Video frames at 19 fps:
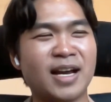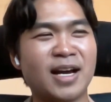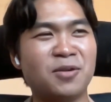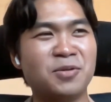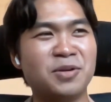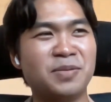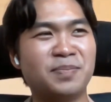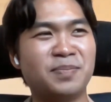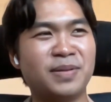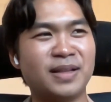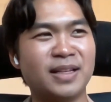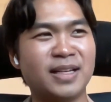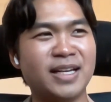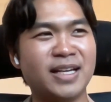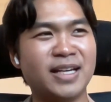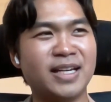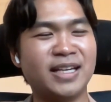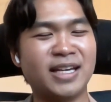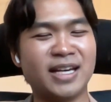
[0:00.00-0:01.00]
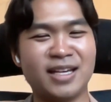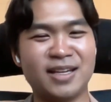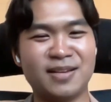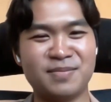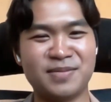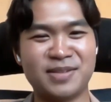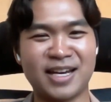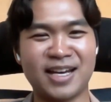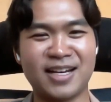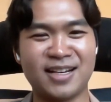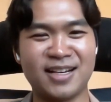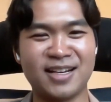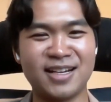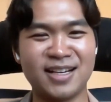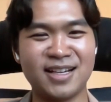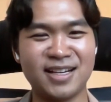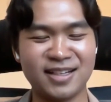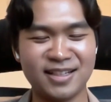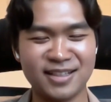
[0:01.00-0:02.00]
I would play games at
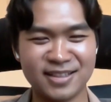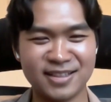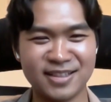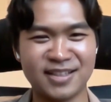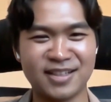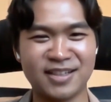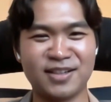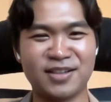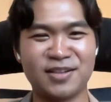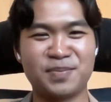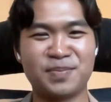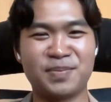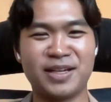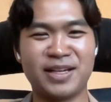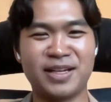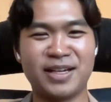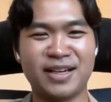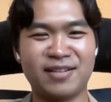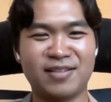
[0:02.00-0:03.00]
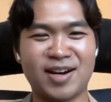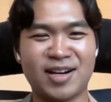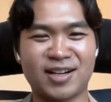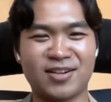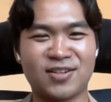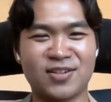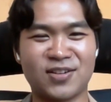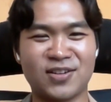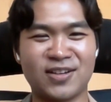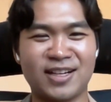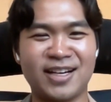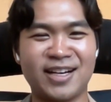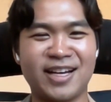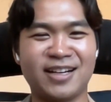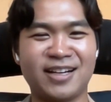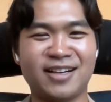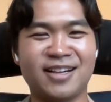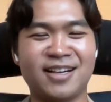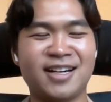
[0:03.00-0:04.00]
night, play Ragnarok Online
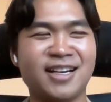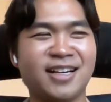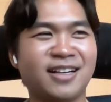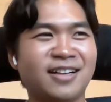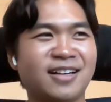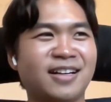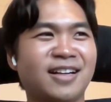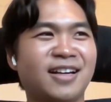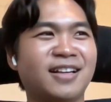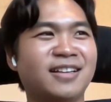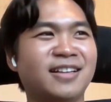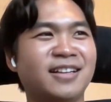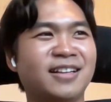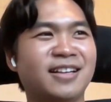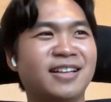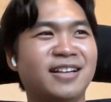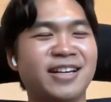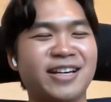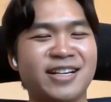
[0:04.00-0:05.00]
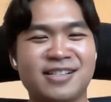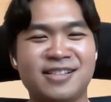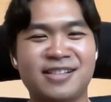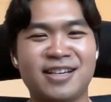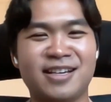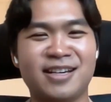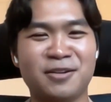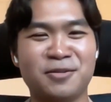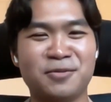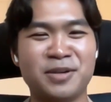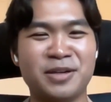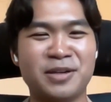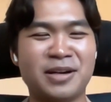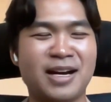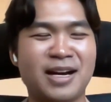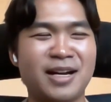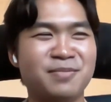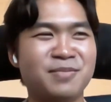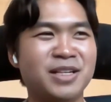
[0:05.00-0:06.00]
at night, and then the next day
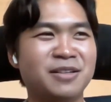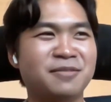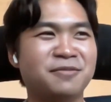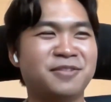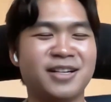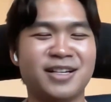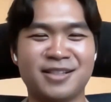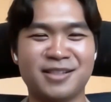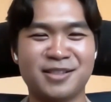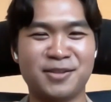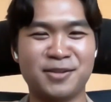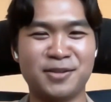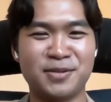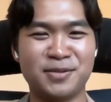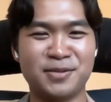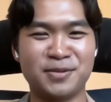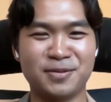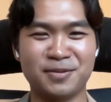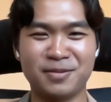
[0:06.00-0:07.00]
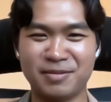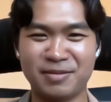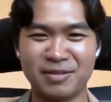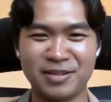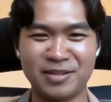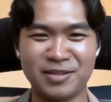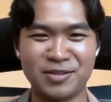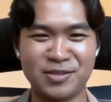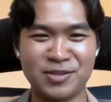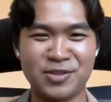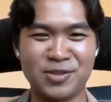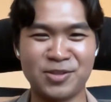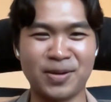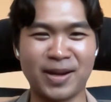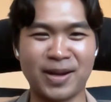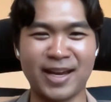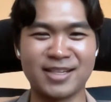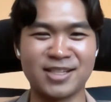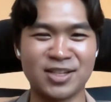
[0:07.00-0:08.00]
I meet friends to
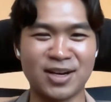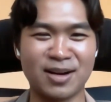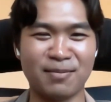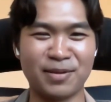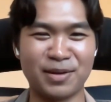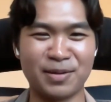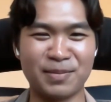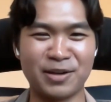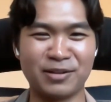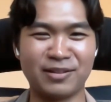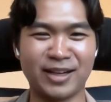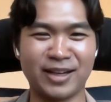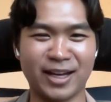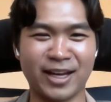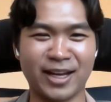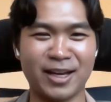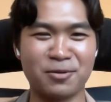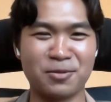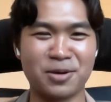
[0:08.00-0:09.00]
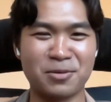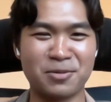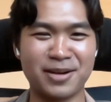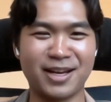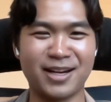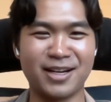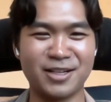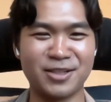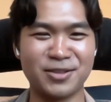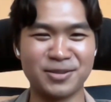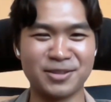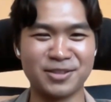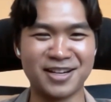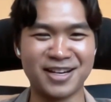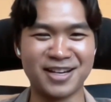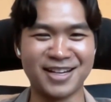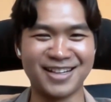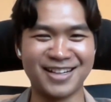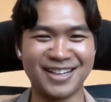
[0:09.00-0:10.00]
catch up about like, hey, what are we gonna do
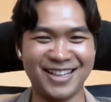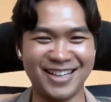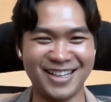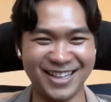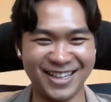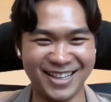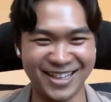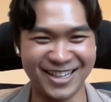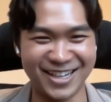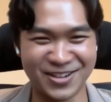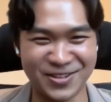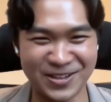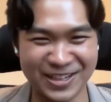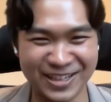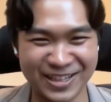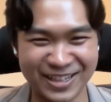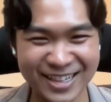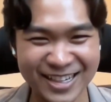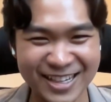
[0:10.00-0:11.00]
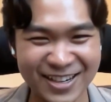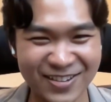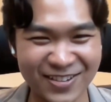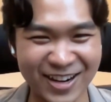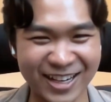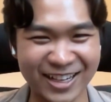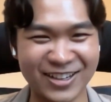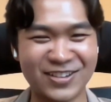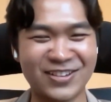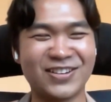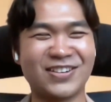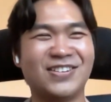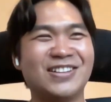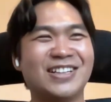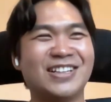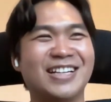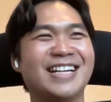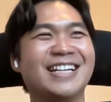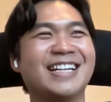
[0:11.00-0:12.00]
tonight in our Ragnarok
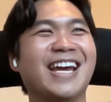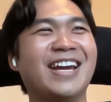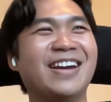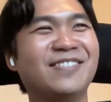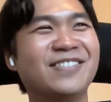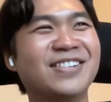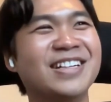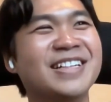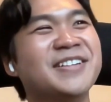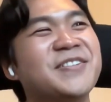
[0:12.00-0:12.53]
Online game.